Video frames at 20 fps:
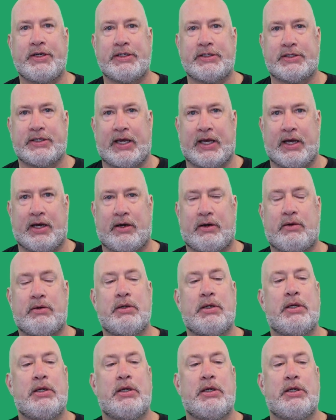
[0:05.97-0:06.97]

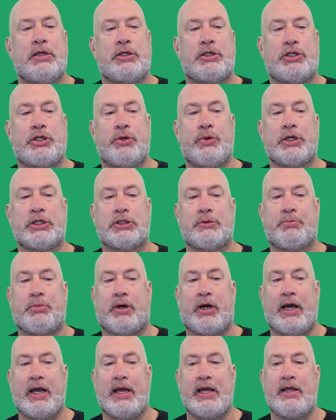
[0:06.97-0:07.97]
Excel to
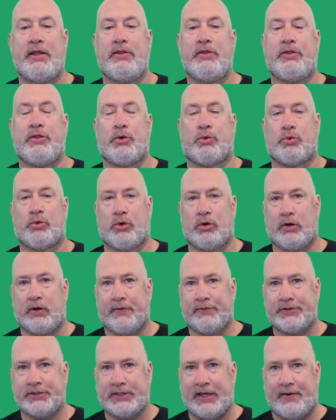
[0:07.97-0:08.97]
explain the
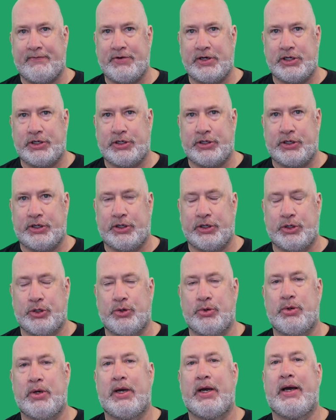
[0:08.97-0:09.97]
rule of
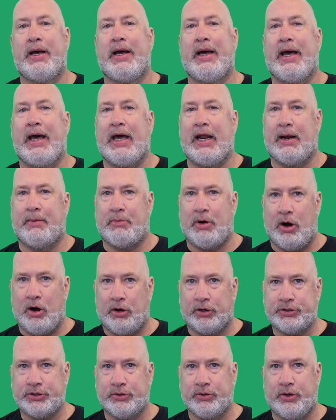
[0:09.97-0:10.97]
seventy-two, and I'm
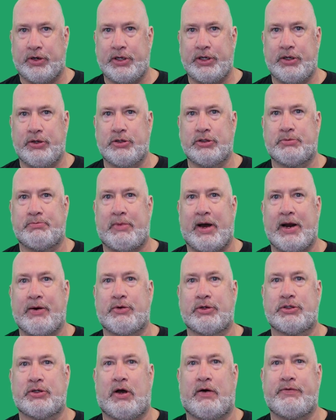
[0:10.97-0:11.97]
also going to use
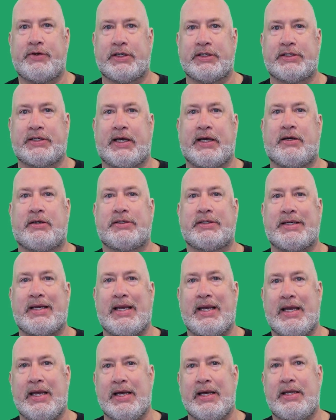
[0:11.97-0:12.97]
Microsoft Excel's
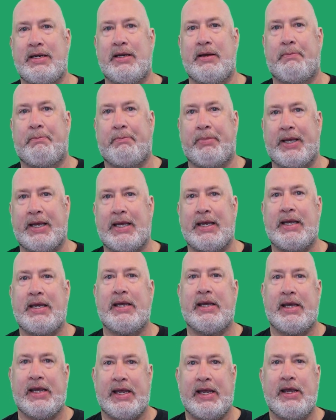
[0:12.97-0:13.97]
N
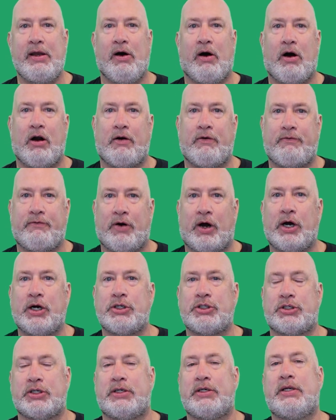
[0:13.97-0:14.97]
P E R
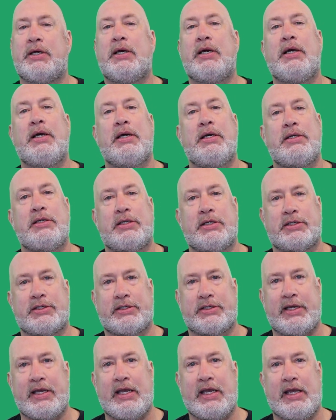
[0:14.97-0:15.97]
function to
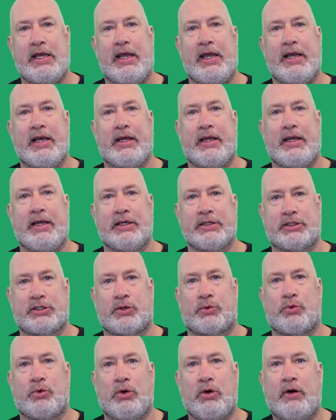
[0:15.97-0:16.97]
see is
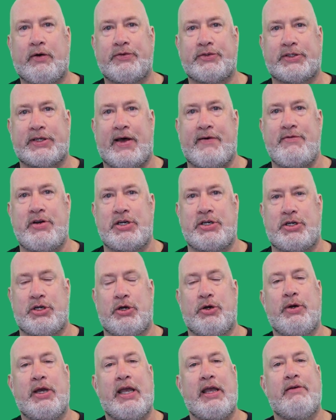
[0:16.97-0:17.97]
the rule of
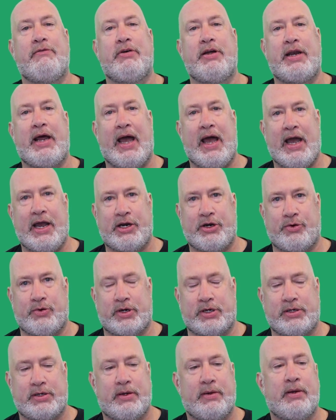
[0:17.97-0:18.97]
seventy-two even
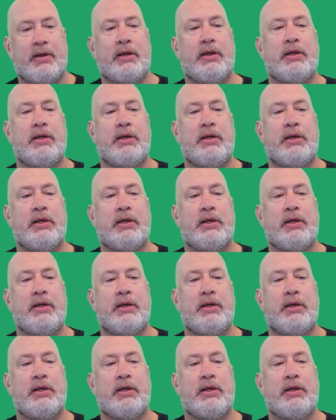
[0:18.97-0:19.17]
accurate.